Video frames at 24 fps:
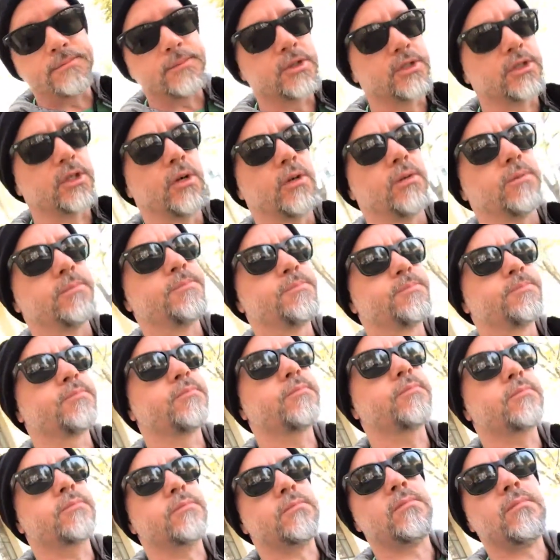So
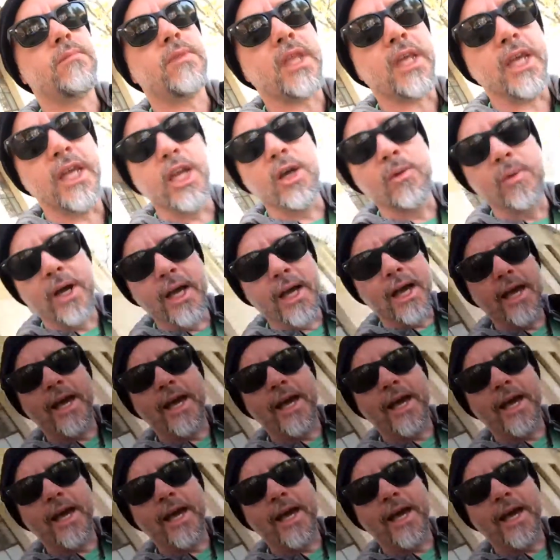anyway,